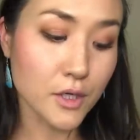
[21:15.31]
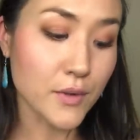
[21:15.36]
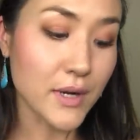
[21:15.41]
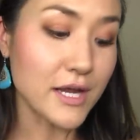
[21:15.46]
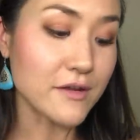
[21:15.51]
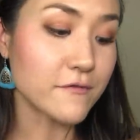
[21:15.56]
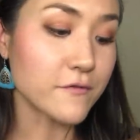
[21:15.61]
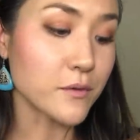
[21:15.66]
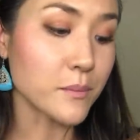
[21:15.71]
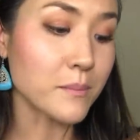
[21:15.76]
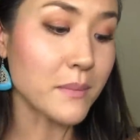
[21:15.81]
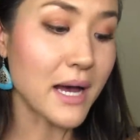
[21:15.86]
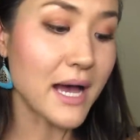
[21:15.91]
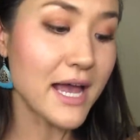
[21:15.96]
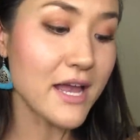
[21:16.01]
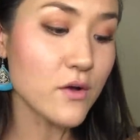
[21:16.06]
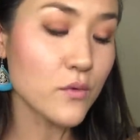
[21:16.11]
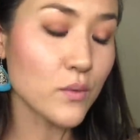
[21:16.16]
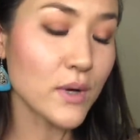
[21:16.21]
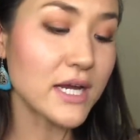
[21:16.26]
All right, for
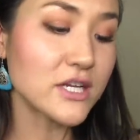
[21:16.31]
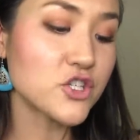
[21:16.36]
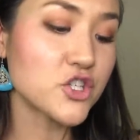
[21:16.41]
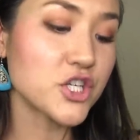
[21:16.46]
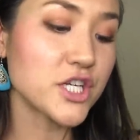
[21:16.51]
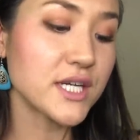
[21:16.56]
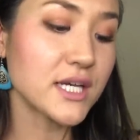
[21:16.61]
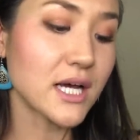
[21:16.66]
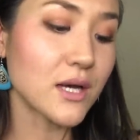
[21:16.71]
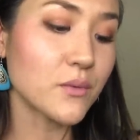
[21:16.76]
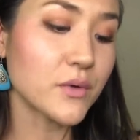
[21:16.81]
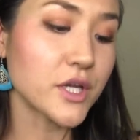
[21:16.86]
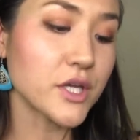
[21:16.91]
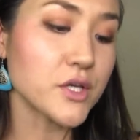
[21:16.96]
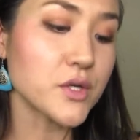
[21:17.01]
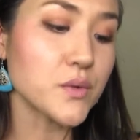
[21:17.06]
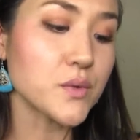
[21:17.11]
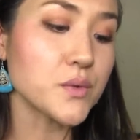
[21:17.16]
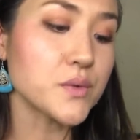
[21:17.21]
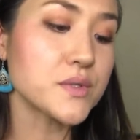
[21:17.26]
my right cheek, I wanna
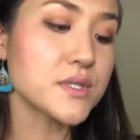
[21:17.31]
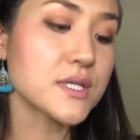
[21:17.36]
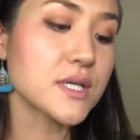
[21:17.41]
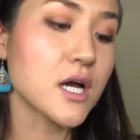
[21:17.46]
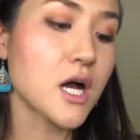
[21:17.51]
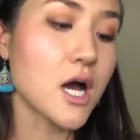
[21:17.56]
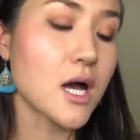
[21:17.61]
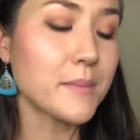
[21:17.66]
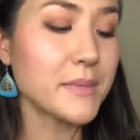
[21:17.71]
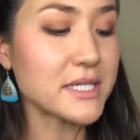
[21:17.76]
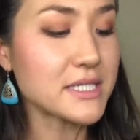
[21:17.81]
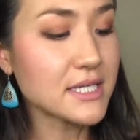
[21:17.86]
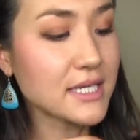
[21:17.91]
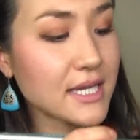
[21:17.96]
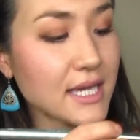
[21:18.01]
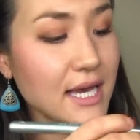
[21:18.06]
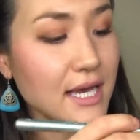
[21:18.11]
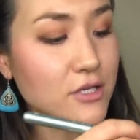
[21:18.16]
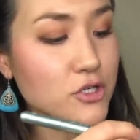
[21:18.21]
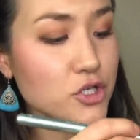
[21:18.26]
use Comet
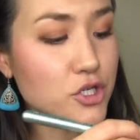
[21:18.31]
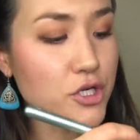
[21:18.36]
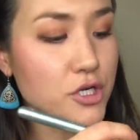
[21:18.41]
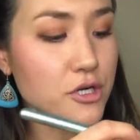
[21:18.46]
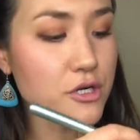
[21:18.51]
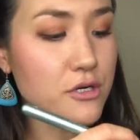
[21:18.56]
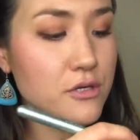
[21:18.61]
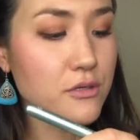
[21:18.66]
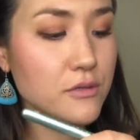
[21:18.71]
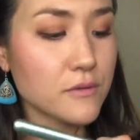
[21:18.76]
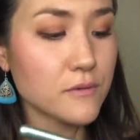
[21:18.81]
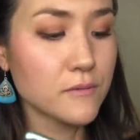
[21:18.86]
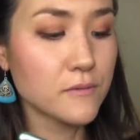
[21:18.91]
Catcher